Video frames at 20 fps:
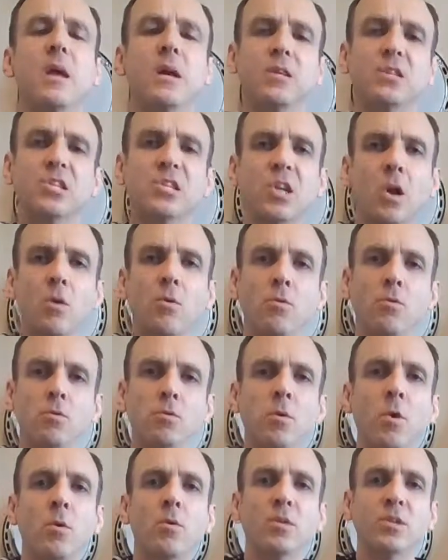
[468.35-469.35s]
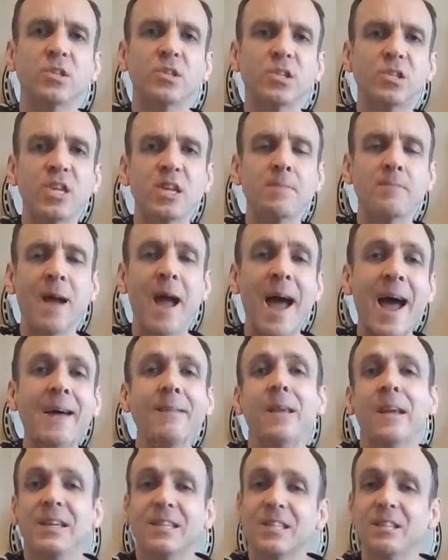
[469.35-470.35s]
Stone, gonna see my
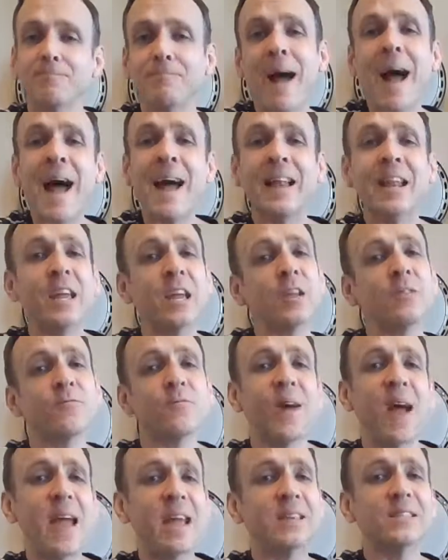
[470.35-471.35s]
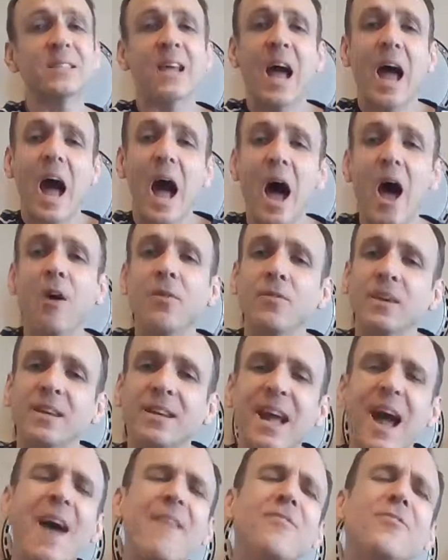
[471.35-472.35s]
smiling face on the
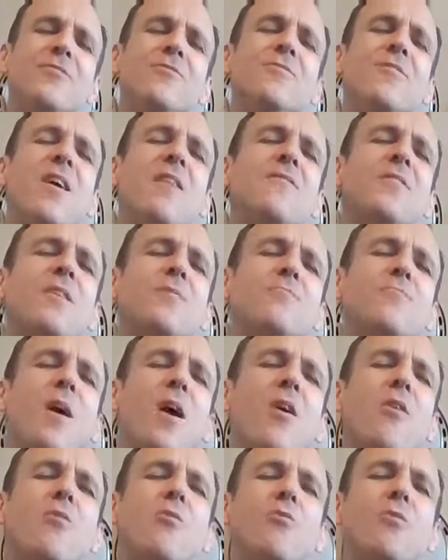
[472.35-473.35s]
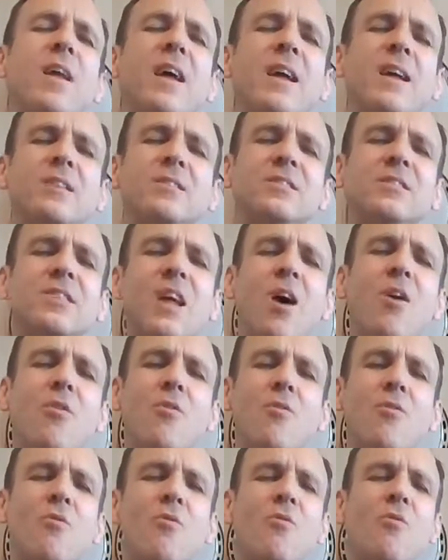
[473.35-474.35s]
cover of the Rolling
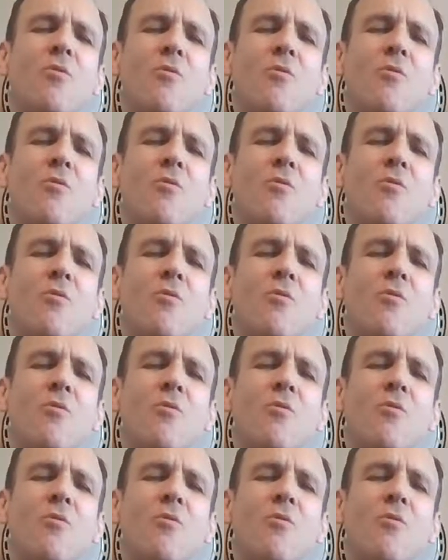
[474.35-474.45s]
Stone.